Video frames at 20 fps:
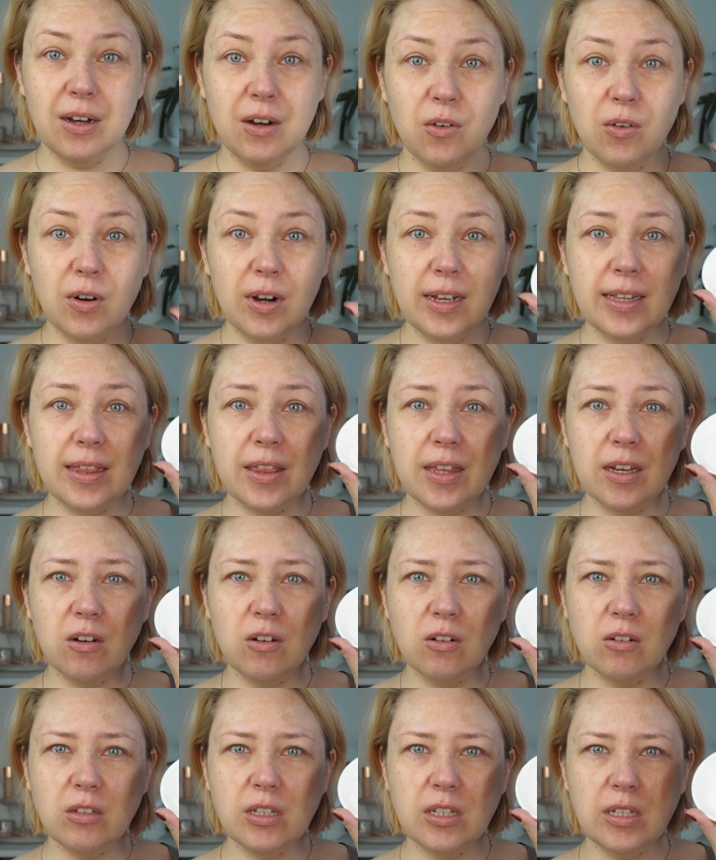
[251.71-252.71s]
Alright, the
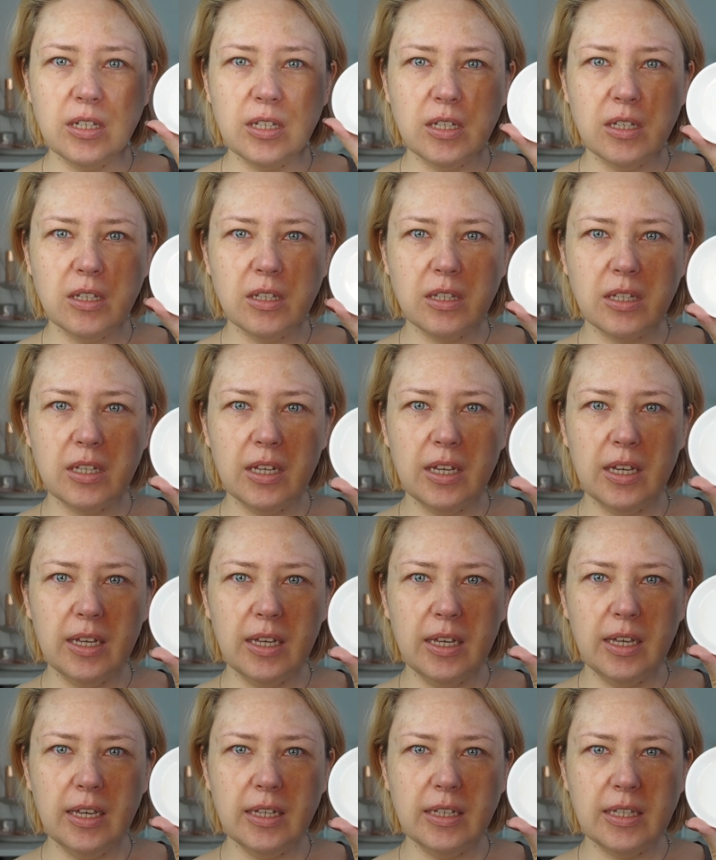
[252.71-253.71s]
consistency,
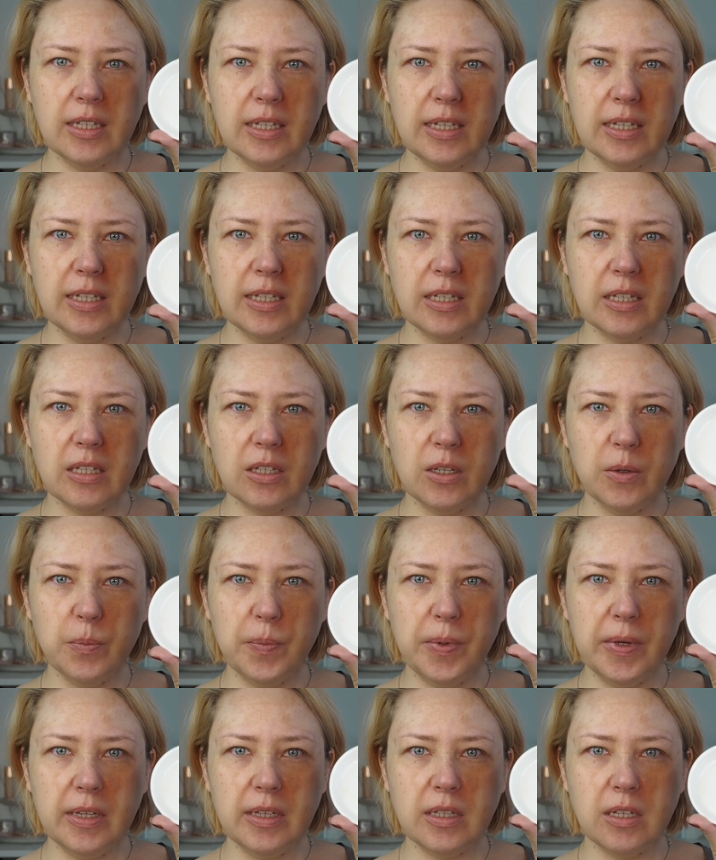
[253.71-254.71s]
it is a
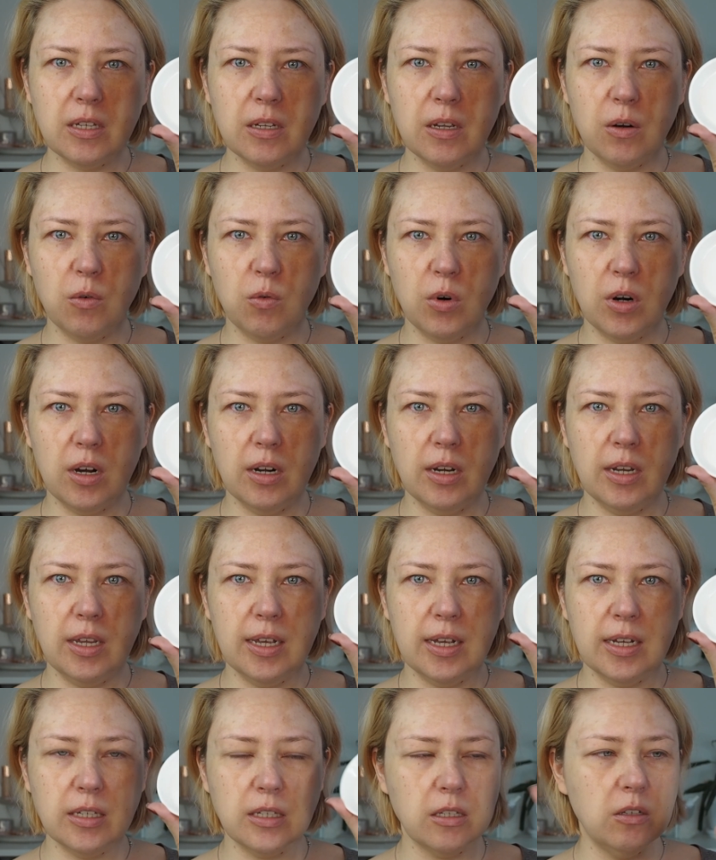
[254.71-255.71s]
bit runny,
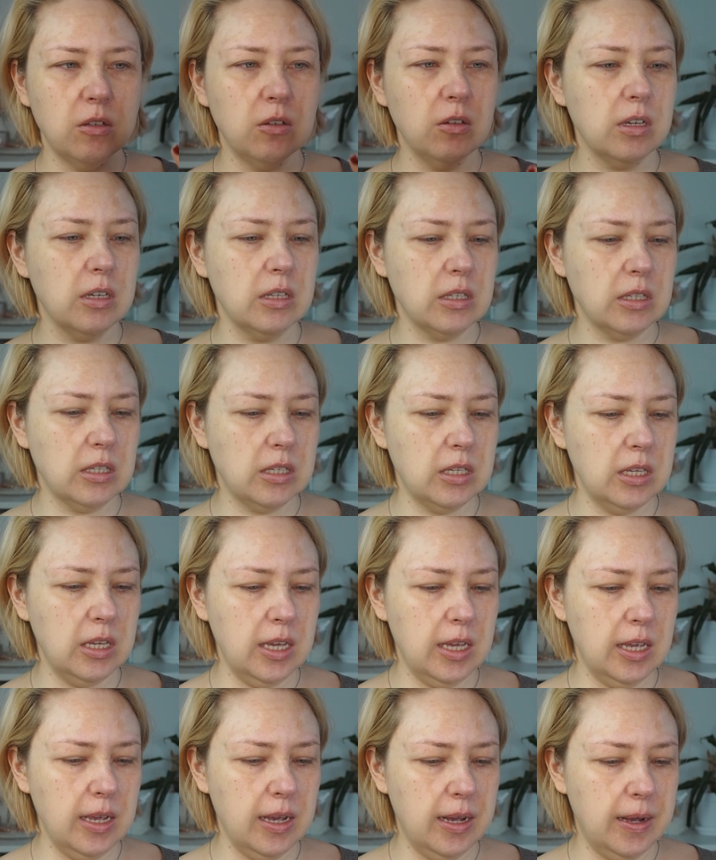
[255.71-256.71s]
as you can
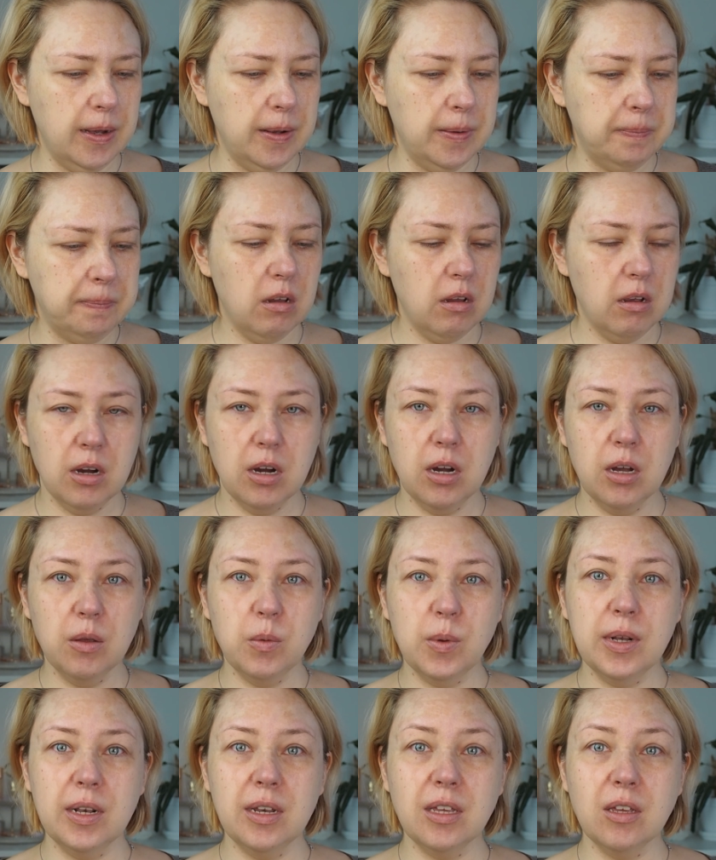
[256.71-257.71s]
see. I
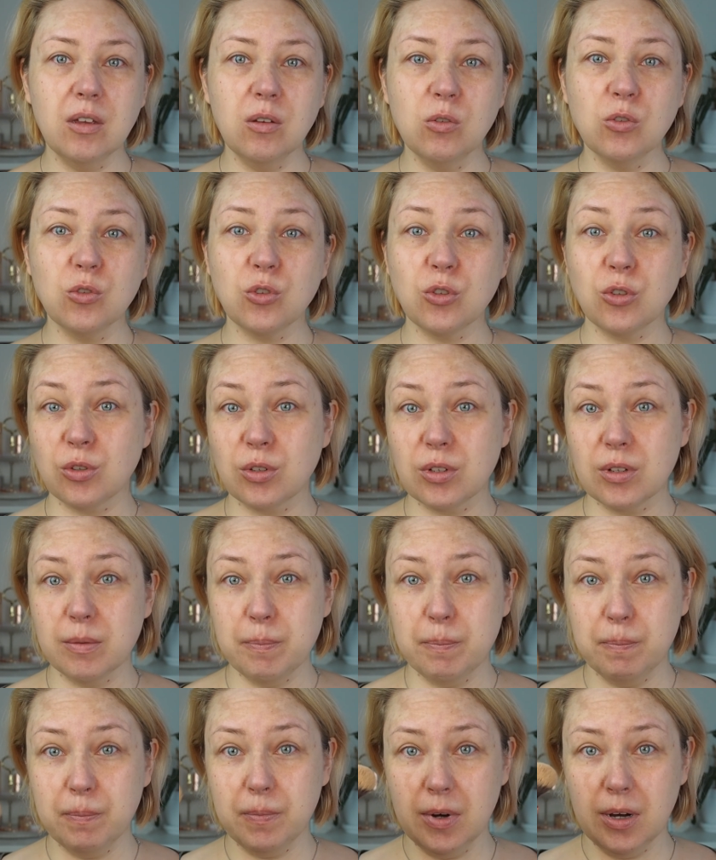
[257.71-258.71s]
will use
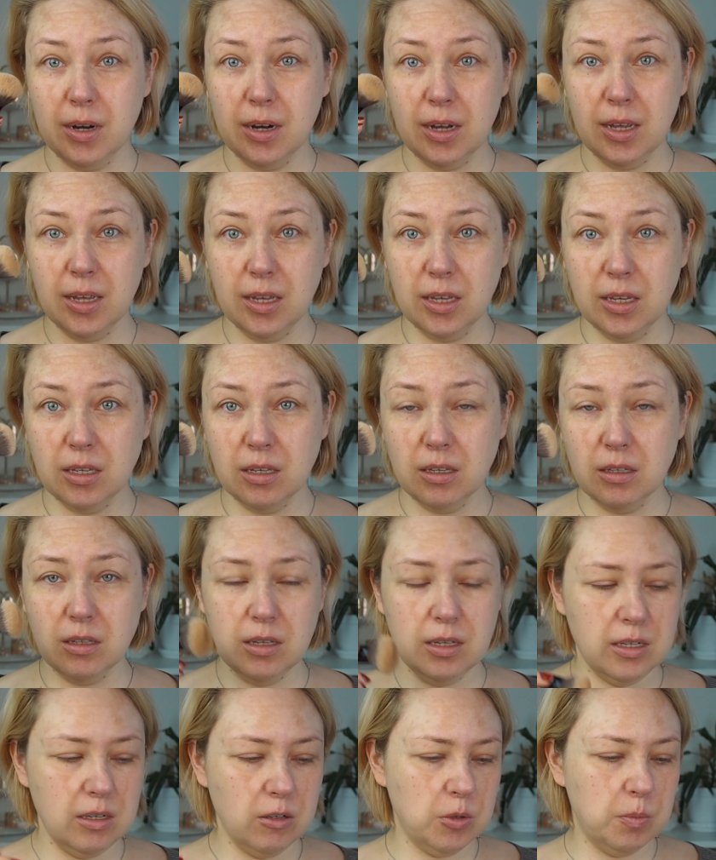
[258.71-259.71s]
my
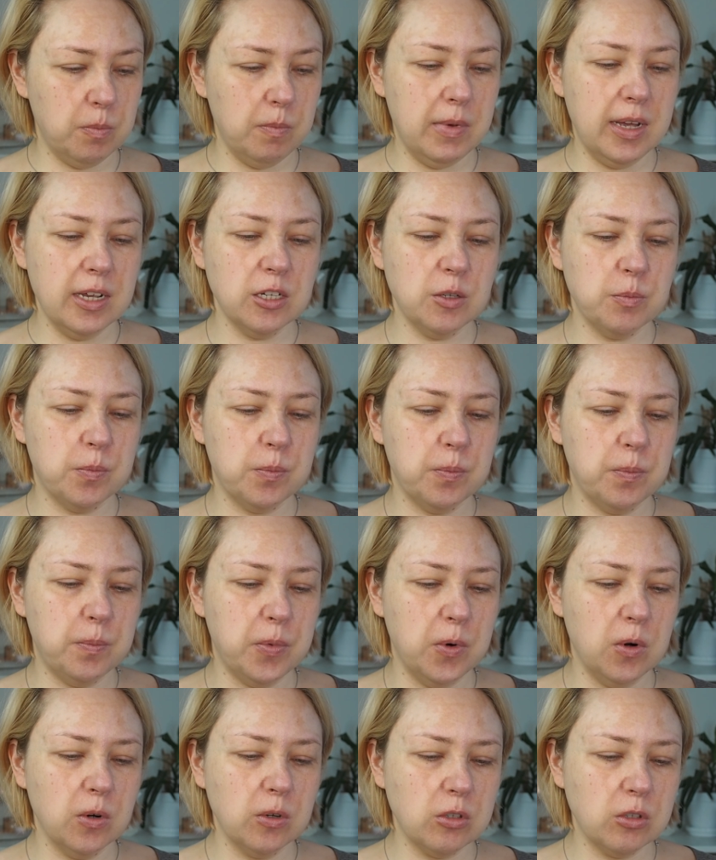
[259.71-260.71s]

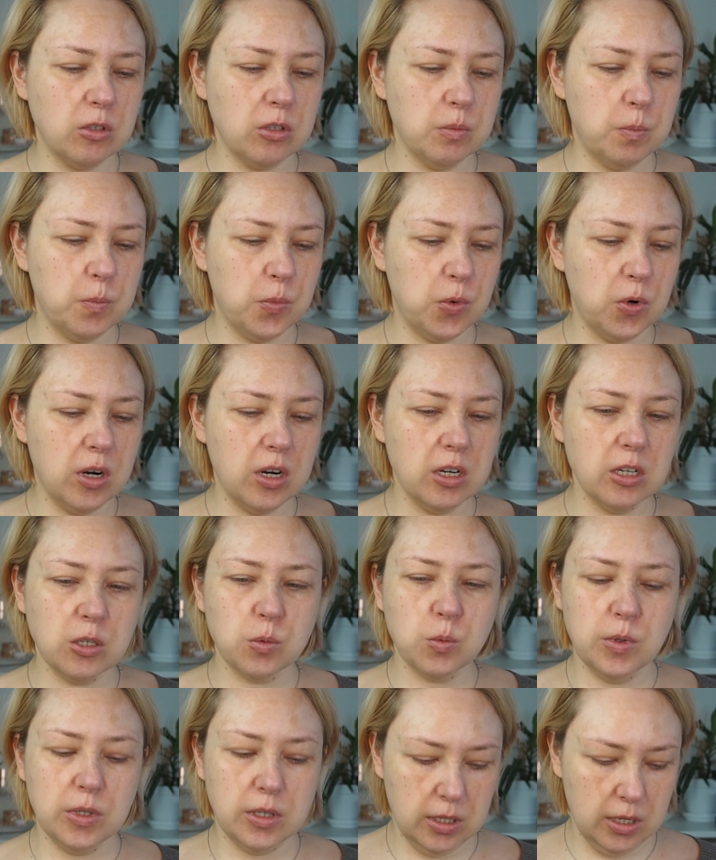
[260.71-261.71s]
Smashbox brush,
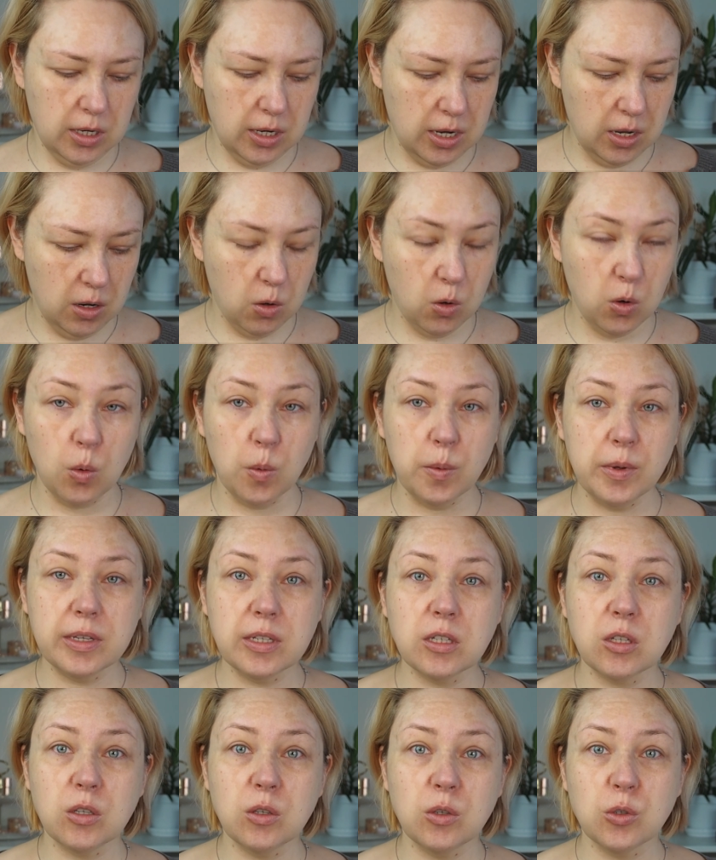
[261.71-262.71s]
which I
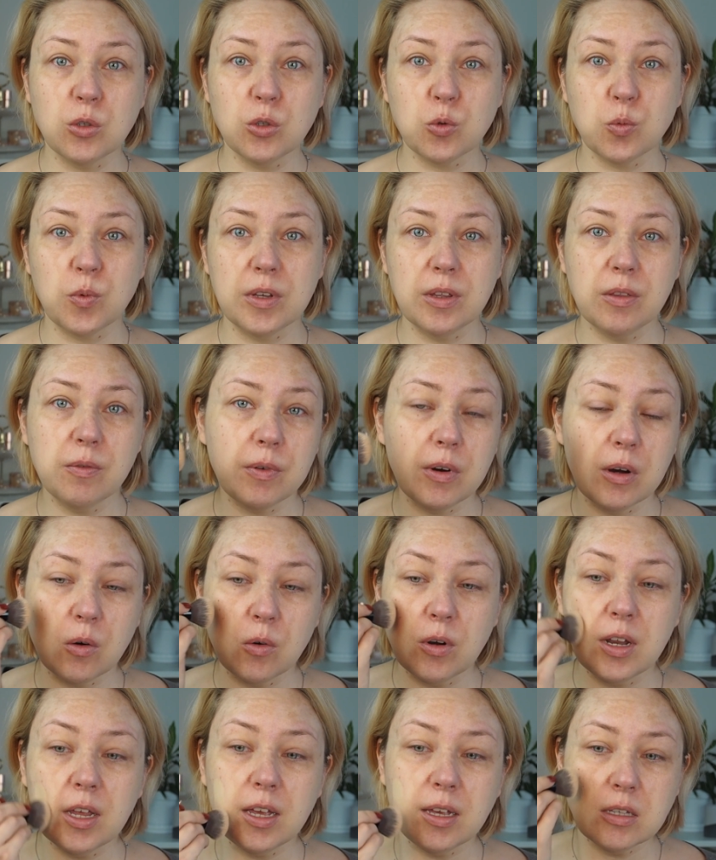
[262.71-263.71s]
always use with
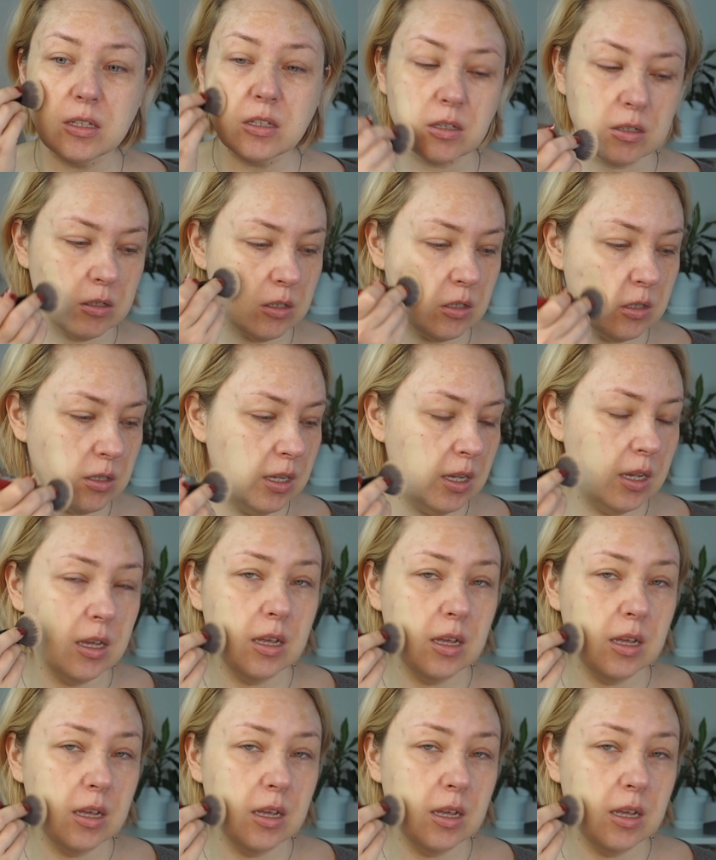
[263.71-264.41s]
foundations.